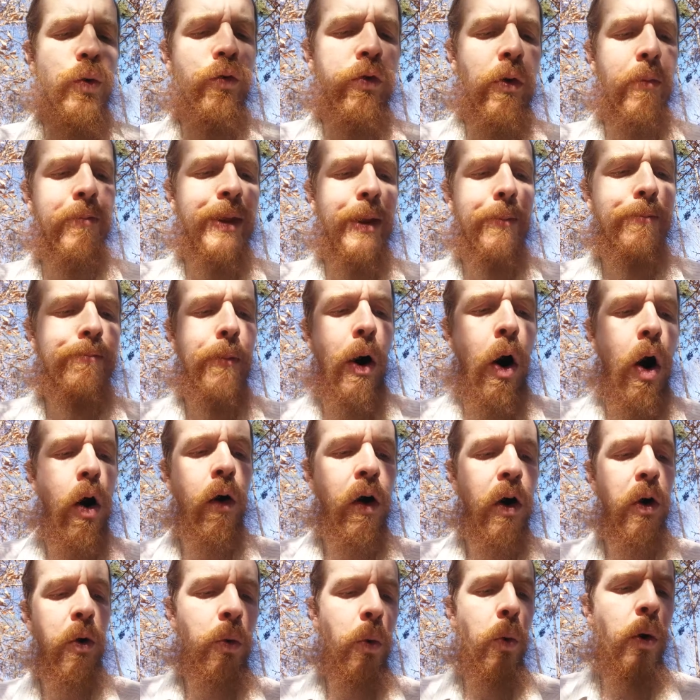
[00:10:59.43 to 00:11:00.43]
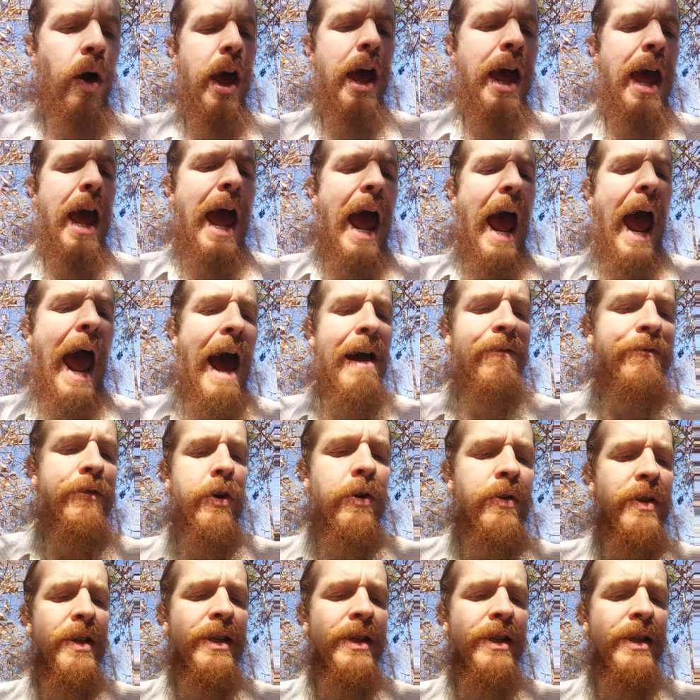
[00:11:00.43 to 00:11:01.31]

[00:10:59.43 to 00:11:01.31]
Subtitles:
from the morrow after the